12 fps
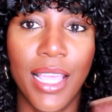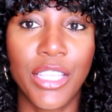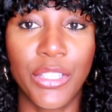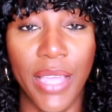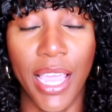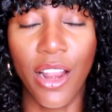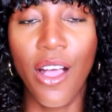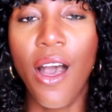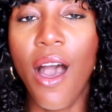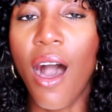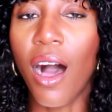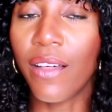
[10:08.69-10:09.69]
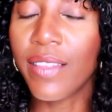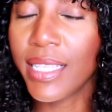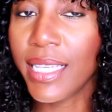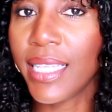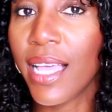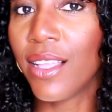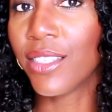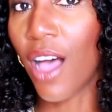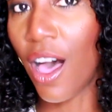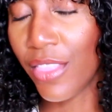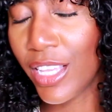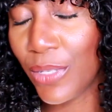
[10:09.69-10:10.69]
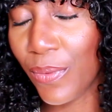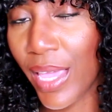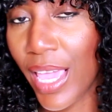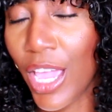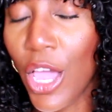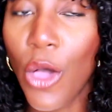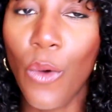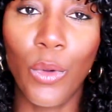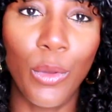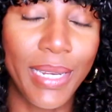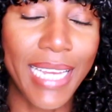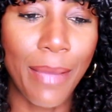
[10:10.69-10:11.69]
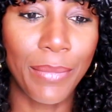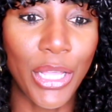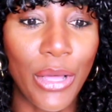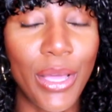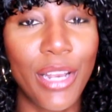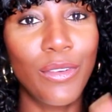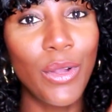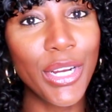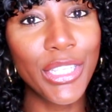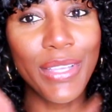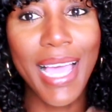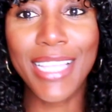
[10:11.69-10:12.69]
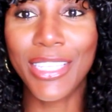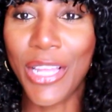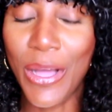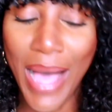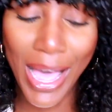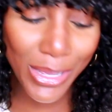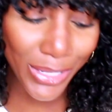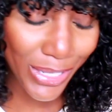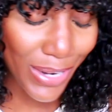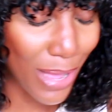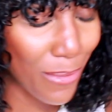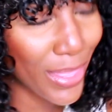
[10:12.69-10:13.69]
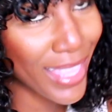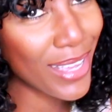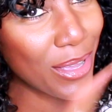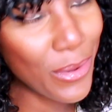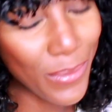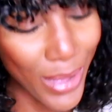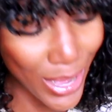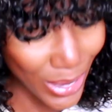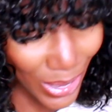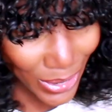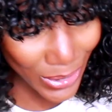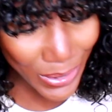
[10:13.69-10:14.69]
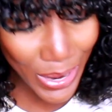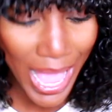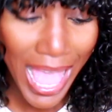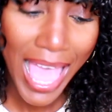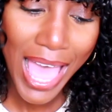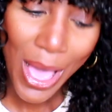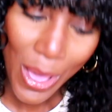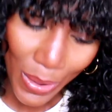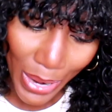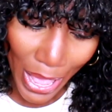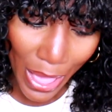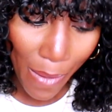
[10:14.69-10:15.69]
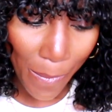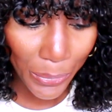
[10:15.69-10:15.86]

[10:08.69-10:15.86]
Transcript: So again, all the details on this wig will be down below, and of course you guys know I hooked you up with a coupon code. Hold up.